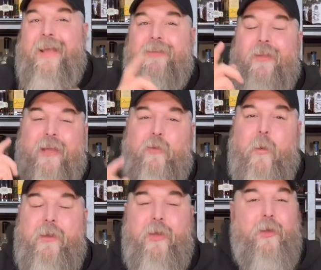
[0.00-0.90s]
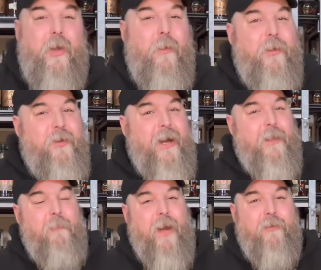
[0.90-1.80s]
So that's what we do. We try to
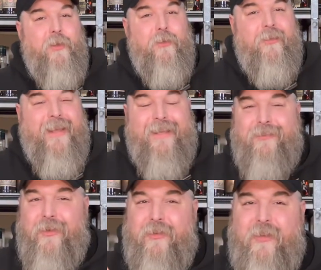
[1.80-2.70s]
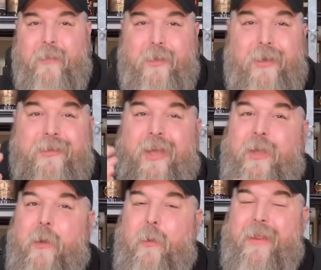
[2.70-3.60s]
compare two things that are similar, tell
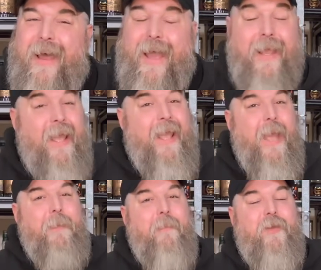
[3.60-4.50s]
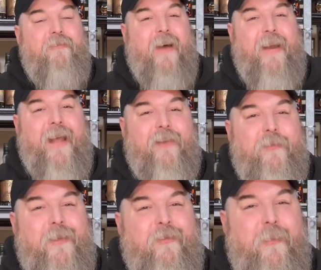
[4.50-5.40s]
you what we like, and maybe you find out
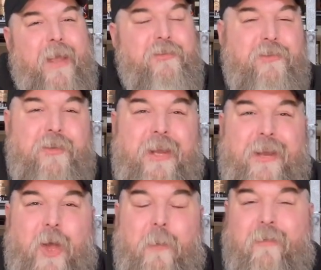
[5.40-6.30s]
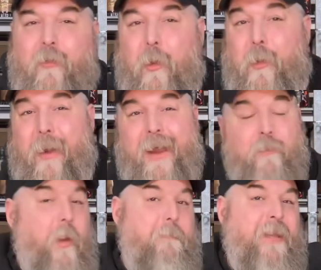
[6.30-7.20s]
some information that you didn't know before, right?
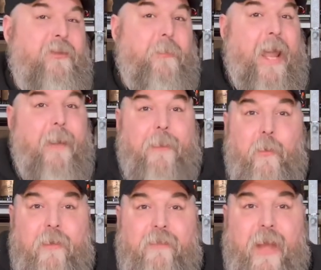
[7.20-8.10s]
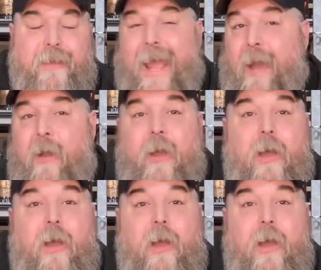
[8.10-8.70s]
What beats Pappy? We've done that.